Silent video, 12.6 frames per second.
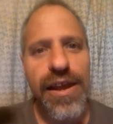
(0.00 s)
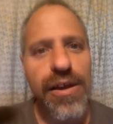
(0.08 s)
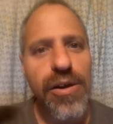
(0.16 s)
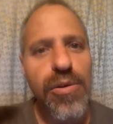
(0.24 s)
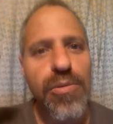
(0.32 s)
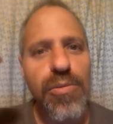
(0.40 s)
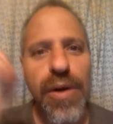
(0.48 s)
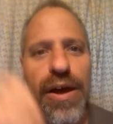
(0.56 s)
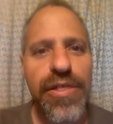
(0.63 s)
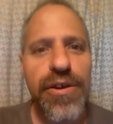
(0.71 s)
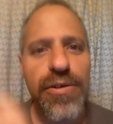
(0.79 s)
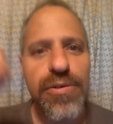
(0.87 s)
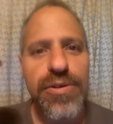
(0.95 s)
Whether
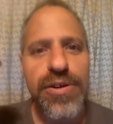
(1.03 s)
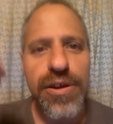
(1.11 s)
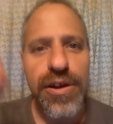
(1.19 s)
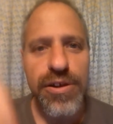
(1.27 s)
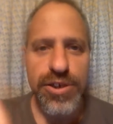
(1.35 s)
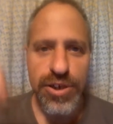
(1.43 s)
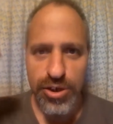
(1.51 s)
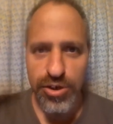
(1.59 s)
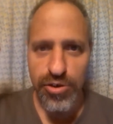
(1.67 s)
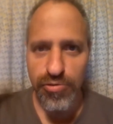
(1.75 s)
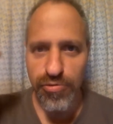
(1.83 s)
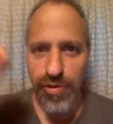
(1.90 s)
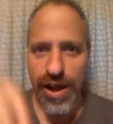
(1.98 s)
or not you
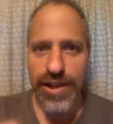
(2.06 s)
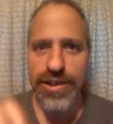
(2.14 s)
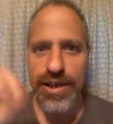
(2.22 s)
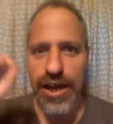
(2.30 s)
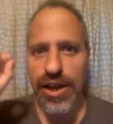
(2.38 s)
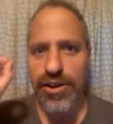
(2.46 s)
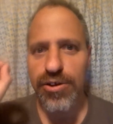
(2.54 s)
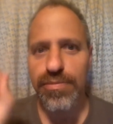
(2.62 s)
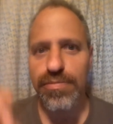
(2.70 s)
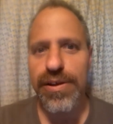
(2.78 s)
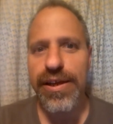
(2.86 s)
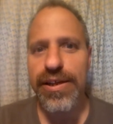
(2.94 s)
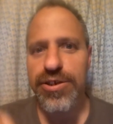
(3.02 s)
write and complete
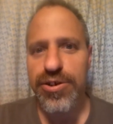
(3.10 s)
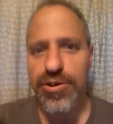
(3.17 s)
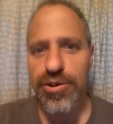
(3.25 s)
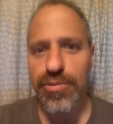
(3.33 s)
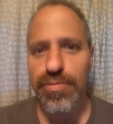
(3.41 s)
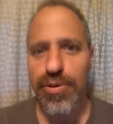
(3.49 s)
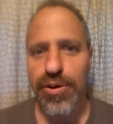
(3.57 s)
your book,